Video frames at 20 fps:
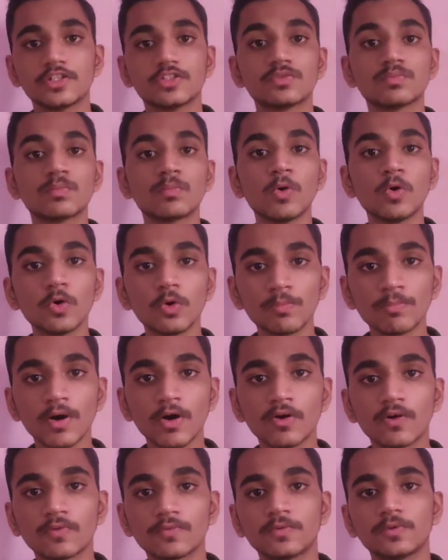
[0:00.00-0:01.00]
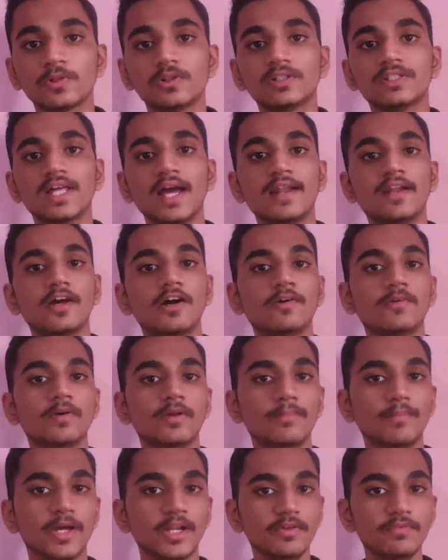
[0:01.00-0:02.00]
is more powerful than
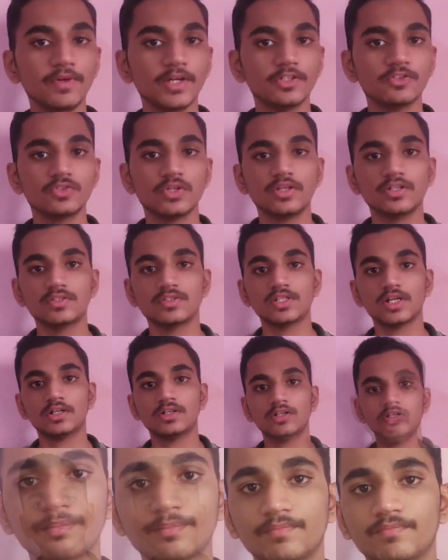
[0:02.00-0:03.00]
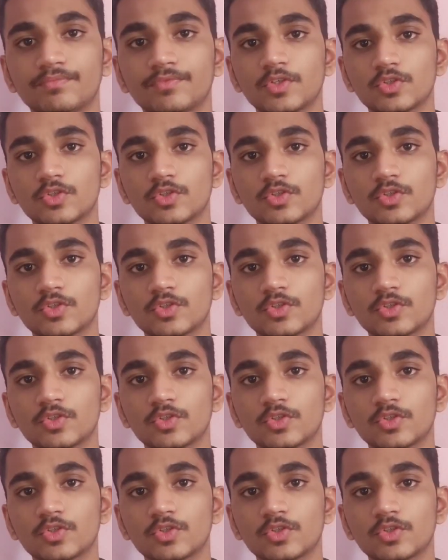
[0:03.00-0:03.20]
our manufacturing sector.